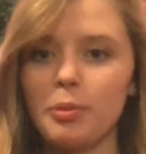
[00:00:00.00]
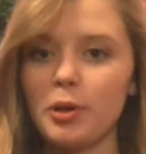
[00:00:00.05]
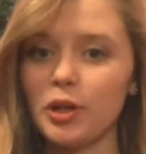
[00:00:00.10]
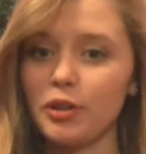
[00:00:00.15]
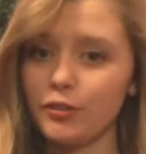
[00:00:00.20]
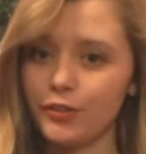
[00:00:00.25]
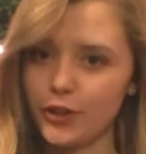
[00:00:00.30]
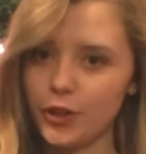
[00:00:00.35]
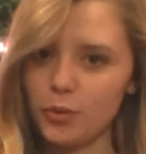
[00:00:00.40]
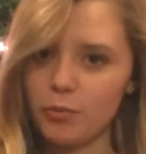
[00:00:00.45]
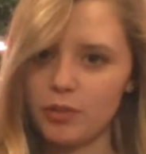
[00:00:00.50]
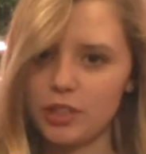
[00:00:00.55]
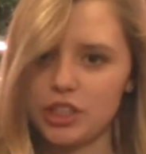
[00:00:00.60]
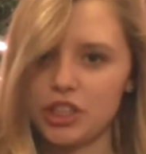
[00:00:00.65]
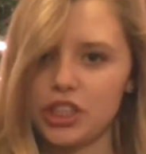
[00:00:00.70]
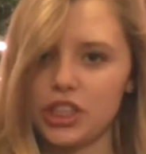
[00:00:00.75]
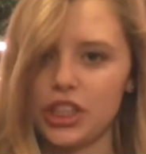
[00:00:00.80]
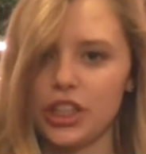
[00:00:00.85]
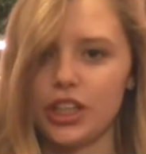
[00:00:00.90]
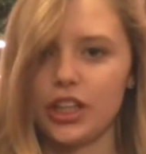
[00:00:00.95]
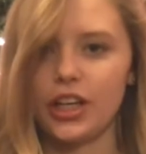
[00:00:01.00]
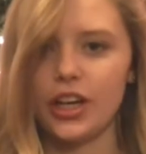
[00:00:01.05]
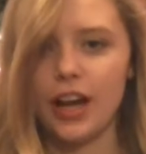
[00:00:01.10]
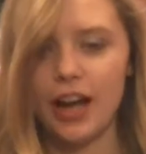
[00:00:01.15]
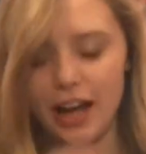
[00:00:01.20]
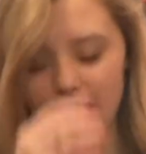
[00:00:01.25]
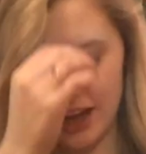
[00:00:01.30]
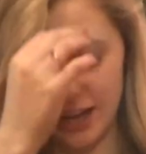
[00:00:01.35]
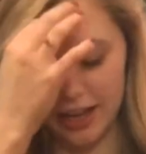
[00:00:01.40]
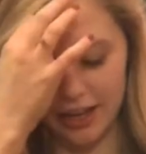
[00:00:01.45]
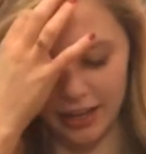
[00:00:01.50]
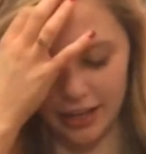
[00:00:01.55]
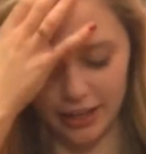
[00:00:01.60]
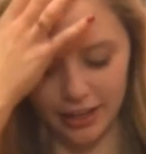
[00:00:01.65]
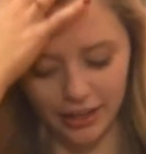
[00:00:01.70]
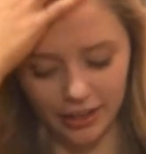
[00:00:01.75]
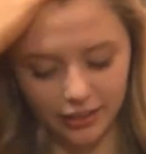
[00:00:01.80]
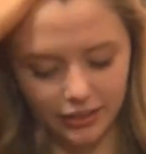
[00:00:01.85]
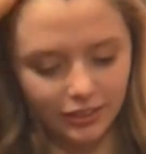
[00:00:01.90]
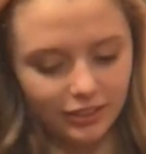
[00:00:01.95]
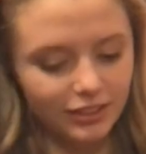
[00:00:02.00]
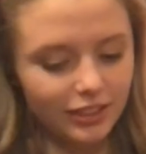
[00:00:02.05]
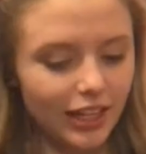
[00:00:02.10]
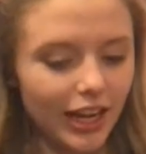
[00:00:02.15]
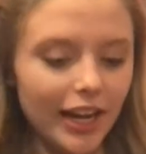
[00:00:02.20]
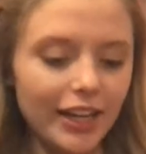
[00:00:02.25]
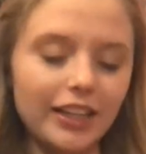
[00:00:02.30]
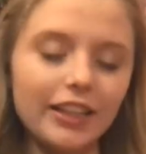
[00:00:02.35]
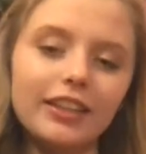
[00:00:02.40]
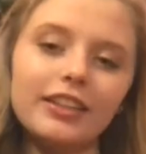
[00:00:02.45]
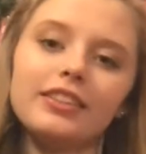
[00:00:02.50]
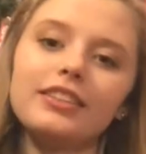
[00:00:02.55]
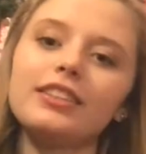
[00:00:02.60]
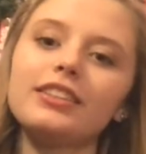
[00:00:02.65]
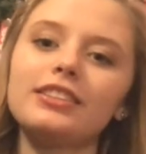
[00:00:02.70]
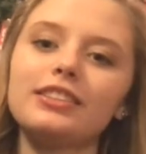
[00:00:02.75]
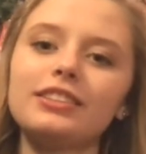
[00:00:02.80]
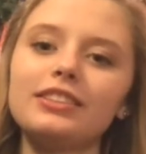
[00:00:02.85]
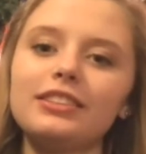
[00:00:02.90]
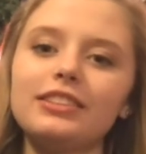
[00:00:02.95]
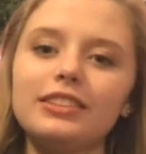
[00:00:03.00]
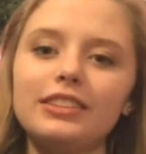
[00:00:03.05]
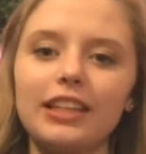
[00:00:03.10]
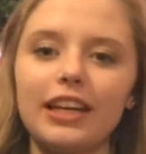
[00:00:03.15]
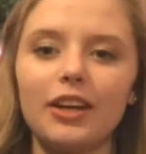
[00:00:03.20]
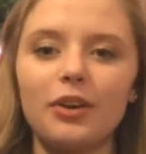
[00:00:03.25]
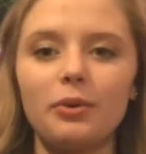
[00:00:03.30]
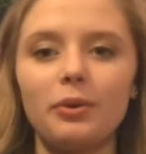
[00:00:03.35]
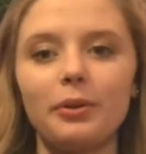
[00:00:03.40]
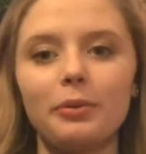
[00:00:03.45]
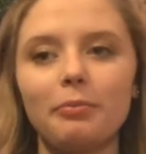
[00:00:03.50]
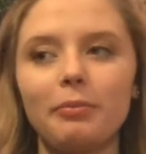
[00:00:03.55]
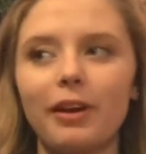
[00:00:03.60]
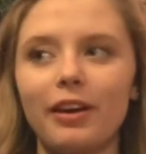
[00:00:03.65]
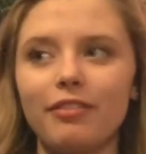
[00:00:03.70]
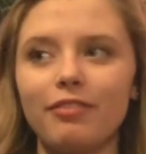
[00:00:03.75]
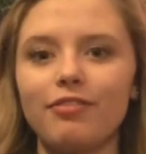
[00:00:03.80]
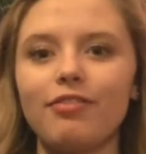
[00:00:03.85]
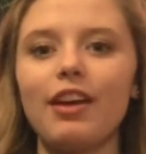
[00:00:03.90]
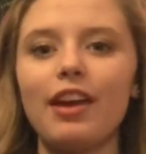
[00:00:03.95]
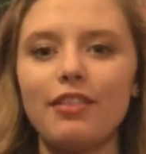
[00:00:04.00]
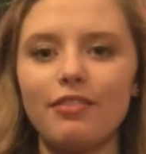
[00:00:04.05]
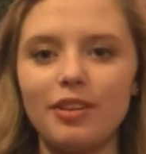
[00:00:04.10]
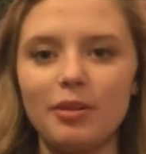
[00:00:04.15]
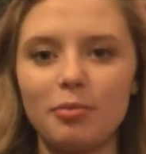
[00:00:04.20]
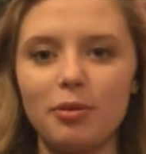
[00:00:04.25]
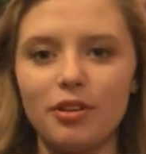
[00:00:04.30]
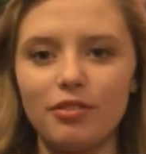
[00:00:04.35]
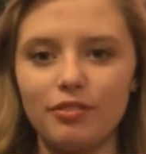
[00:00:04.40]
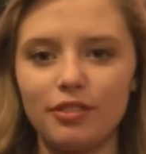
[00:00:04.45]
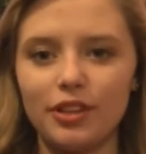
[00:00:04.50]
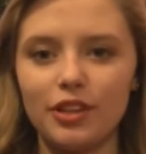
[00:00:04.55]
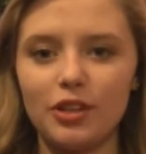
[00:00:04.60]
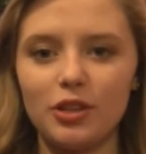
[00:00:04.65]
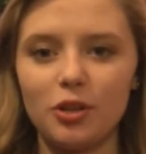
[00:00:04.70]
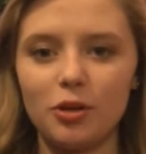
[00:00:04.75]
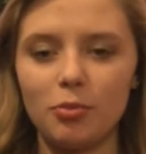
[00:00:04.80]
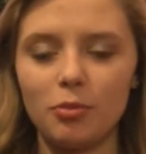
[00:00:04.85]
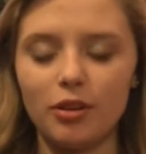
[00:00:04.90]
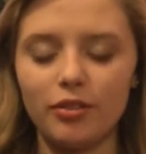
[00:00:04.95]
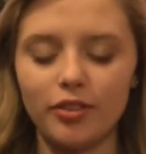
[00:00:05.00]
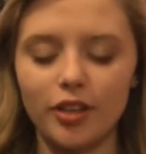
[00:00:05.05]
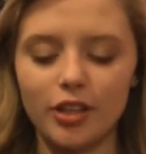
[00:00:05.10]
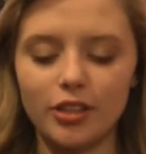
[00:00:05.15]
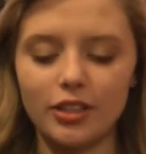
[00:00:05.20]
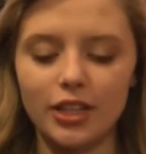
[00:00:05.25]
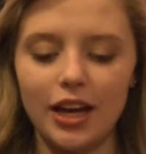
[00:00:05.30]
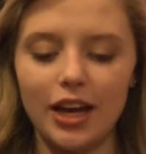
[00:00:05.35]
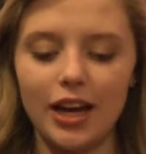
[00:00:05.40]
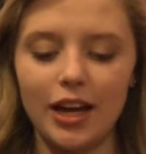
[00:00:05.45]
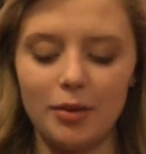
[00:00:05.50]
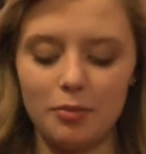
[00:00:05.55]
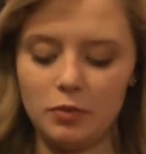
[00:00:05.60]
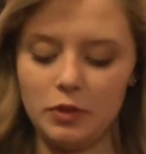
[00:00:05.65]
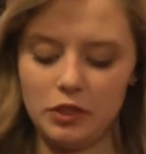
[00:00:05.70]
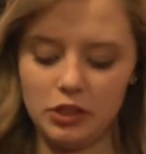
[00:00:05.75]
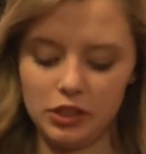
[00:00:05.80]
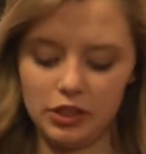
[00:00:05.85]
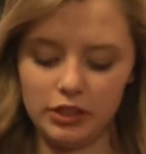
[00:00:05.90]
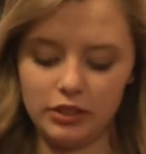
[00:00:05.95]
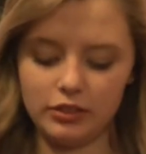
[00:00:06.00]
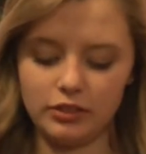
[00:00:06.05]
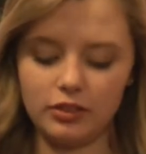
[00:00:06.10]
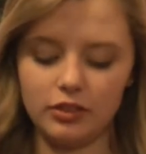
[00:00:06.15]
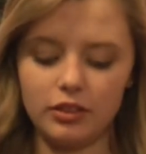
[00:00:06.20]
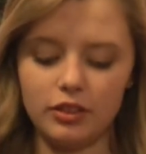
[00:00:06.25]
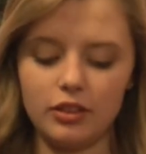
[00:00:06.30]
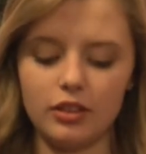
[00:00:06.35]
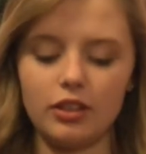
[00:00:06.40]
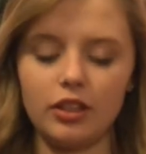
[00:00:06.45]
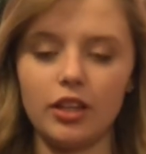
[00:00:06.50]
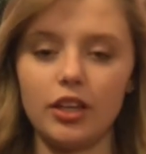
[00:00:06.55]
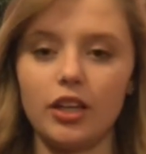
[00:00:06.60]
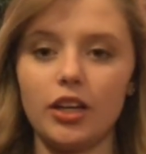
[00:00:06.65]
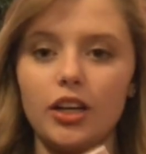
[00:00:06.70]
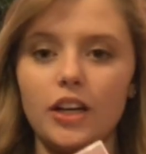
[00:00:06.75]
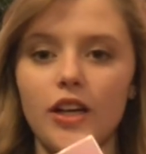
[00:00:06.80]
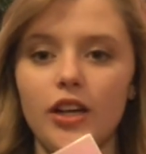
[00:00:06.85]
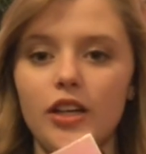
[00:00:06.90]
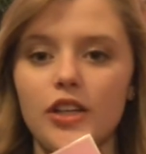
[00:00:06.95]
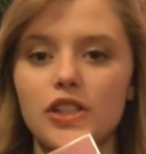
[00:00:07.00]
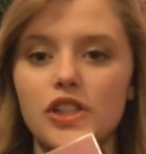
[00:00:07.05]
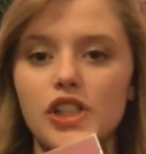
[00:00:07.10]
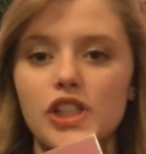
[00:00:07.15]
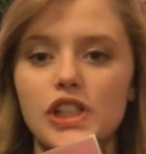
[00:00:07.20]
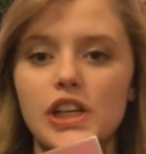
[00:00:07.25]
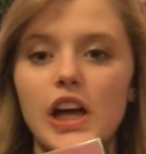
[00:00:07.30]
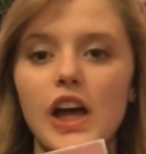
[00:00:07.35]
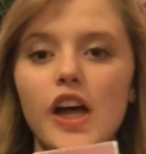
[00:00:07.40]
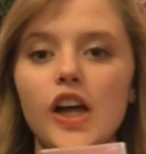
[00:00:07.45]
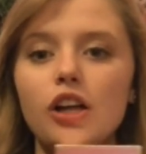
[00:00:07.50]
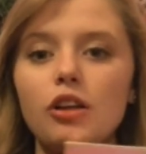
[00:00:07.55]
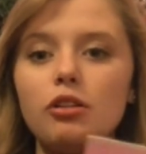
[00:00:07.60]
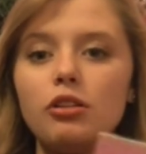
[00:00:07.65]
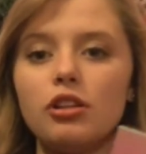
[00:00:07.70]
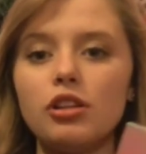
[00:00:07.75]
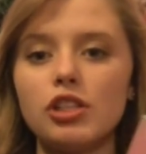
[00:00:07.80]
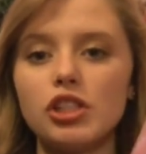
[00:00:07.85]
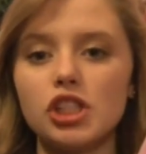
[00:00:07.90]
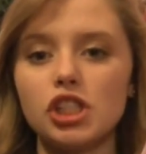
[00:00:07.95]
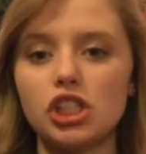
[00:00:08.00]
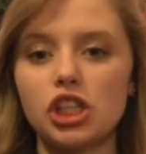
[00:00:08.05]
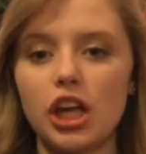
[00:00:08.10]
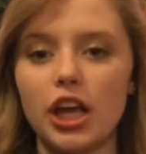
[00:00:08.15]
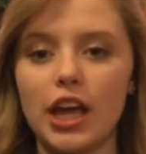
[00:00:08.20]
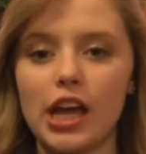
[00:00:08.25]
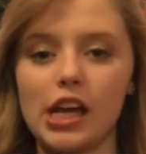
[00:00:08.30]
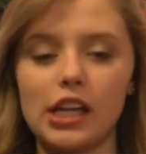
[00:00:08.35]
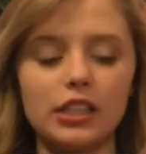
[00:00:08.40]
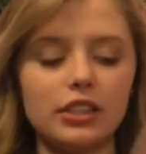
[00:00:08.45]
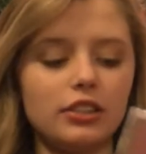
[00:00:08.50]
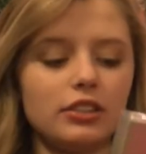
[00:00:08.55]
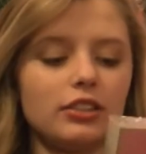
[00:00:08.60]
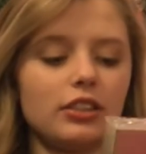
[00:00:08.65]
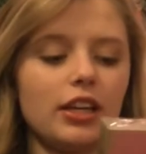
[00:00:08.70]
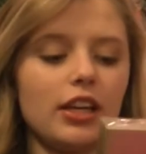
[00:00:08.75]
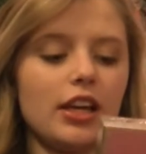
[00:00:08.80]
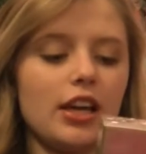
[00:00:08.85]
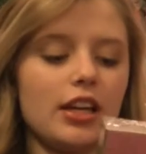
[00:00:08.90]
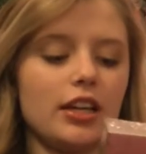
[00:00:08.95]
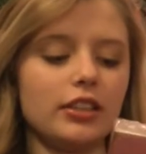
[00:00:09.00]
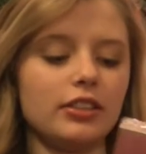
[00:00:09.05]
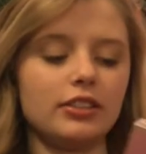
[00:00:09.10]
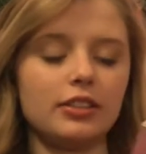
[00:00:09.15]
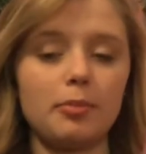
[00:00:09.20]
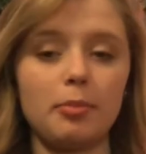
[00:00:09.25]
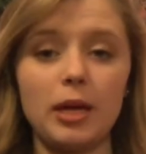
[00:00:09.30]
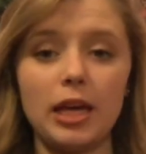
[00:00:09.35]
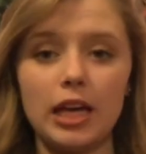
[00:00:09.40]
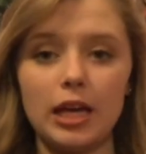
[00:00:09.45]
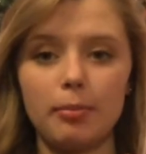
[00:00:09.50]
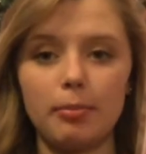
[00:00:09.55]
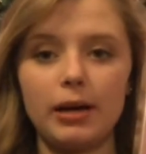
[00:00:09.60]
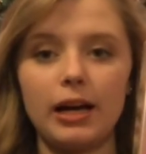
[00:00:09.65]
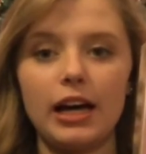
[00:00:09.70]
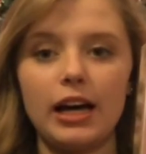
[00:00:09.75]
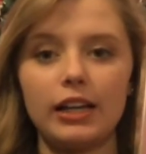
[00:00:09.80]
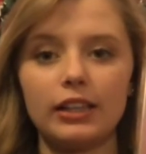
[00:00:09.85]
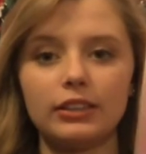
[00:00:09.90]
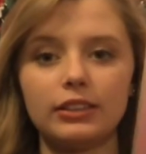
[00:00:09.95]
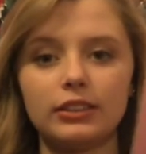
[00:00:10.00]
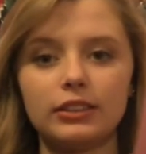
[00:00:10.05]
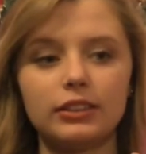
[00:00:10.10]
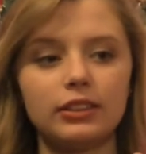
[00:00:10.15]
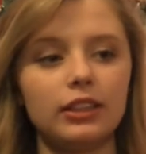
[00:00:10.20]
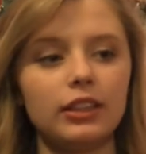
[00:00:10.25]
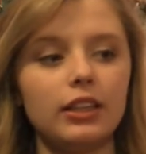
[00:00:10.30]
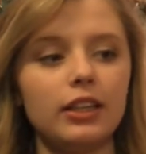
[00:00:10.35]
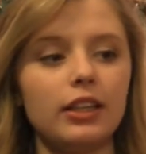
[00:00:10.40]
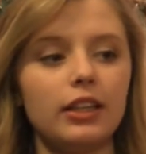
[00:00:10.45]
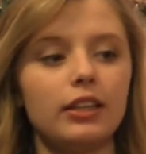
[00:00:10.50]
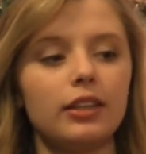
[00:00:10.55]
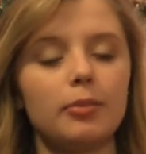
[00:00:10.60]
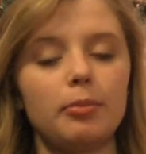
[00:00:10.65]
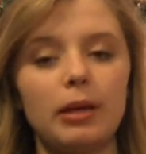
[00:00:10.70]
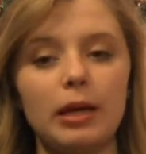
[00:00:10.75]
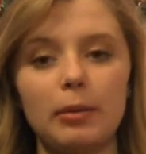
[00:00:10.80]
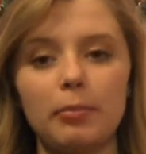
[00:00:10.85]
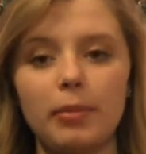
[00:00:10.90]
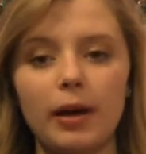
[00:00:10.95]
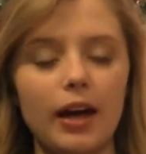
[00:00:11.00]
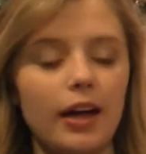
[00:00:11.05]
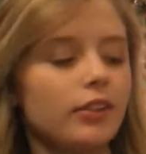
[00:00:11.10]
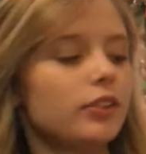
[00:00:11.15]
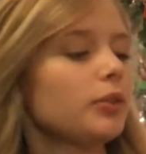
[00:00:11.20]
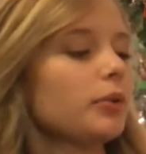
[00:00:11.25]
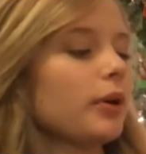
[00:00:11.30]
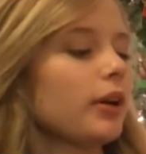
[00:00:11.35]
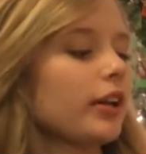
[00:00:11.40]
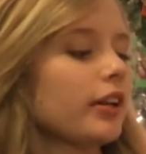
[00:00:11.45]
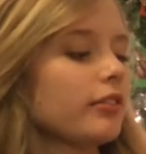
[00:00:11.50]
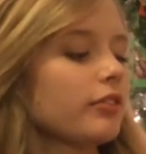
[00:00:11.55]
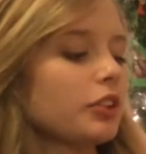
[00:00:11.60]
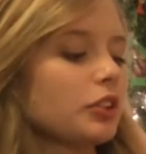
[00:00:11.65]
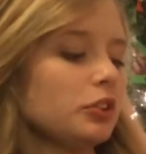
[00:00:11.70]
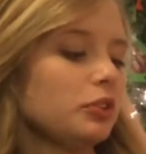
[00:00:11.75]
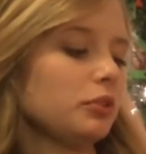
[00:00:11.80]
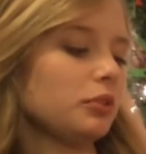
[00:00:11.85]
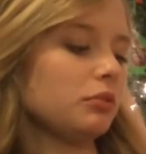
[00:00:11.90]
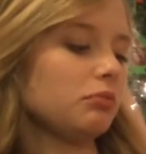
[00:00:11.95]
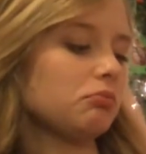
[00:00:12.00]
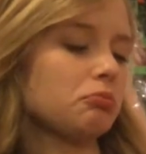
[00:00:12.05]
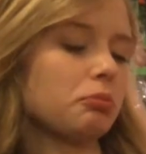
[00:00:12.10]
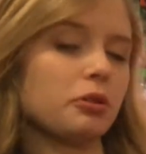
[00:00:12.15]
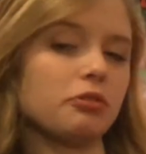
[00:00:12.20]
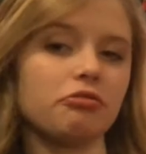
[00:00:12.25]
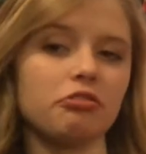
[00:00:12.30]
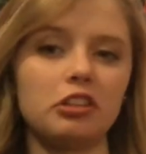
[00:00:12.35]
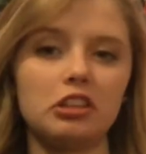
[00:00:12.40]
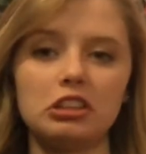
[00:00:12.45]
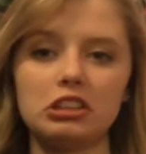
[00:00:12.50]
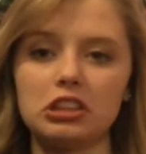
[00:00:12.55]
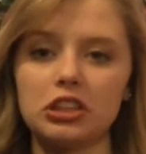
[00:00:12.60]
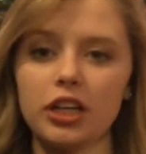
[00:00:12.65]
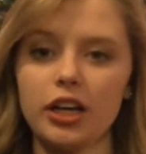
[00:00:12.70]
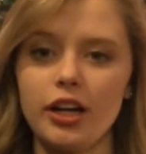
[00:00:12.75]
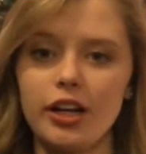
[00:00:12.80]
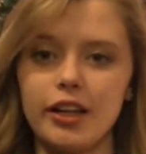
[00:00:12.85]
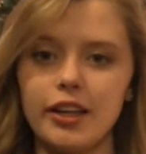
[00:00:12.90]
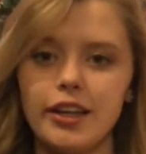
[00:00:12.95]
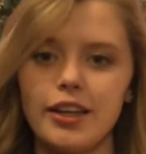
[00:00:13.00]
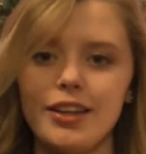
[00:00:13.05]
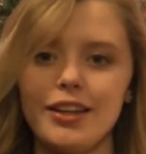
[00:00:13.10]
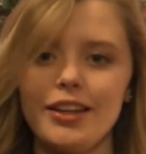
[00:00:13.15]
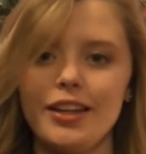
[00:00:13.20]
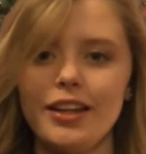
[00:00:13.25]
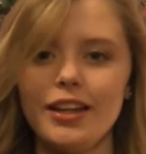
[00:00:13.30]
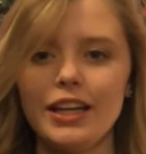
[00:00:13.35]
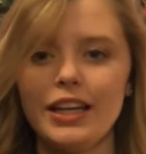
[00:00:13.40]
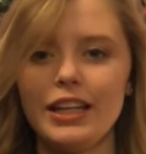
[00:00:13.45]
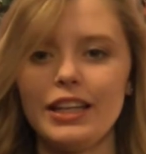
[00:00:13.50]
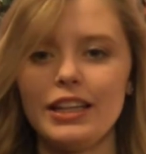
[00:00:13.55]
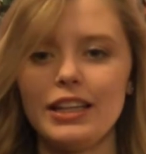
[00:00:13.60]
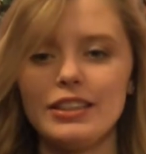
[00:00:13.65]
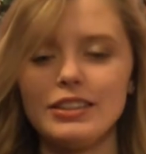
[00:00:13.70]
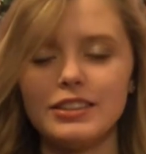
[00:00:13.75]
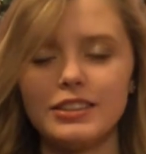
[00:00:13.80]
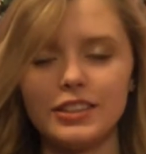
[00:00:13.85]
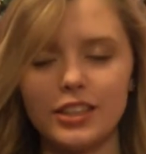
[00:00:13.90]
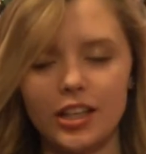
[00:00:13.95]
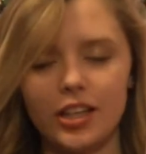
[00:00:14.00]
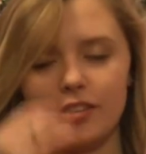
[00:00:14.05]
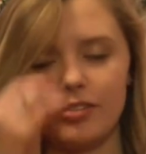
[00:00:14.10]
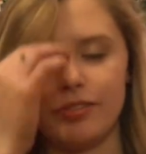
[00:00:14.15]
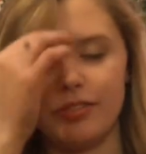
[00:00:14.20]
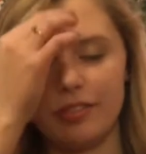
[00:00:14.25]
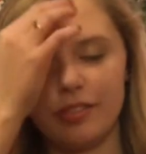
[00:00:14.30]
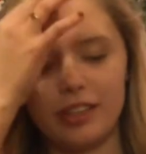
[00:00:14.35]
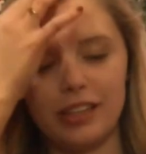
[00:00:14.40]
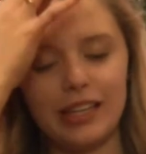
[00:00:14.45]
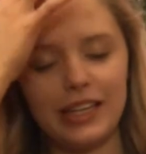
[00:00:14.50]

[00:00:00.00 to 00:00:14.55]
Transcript: perfume this year, I decided to stick with my favorite perfume of all time, which is the Chanel Chance, and it's the pink box, pink bottle, whatever you prefer to call it. This stuff